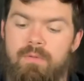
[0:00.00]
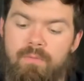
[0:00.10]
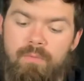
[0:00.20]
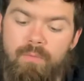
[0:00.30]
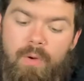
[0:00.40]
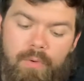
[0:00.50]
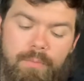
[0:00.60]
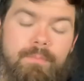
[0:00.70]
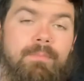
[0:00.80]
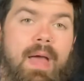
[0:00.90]

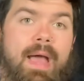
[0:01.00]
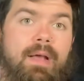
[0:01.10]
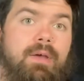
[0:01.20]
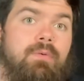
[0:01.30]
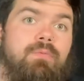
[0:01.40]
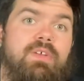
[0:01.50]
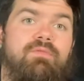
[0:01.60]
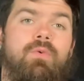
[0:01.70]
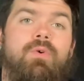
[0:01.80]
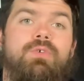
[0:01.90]
Welcome back.
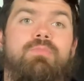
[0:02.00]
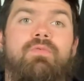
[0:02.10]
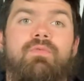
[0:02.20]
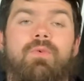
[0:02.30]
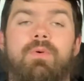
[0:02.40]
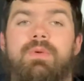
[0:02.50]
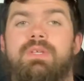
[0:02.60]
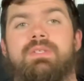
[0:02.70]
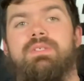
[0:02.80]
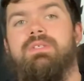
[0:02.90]
Reforged
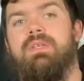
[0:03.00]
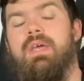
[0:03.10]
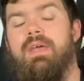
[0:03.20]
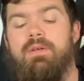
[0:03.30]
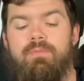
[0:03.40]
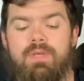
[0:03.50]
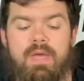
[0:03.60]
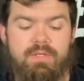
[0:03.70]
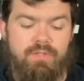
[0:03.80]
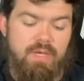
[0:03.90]
Performance. And
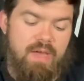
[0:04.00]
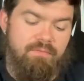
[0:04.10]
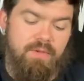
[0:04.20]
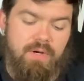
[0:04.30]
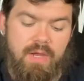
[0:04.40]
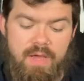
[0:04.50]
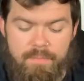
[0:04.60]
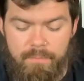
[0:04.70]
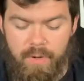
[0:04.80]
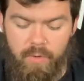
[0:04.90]
we actually have their
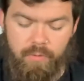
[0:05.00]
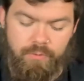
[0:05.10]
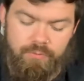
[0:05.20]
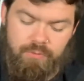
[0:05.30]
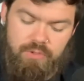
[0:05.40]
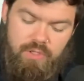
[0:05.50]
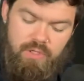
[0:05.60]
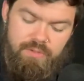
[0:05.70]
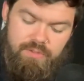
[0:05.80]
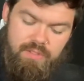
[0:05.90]
Impulse, which
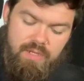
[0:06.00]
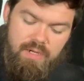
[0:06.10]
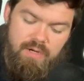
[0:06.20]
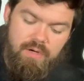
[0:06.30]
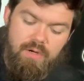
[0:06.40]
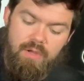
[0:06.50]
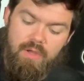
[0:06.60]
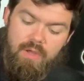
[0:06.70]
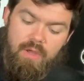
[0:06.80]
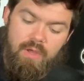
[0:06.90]
is their
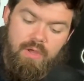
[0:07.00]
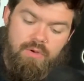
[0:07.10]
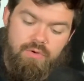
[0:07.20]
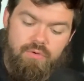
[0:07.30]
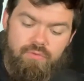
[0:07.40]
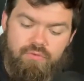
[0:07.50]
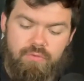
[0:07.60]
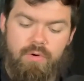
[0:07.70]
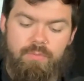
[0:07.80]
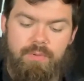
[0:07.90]

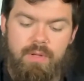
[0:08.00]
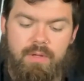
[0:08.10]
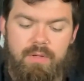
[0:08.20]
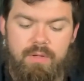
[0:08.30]
nootropic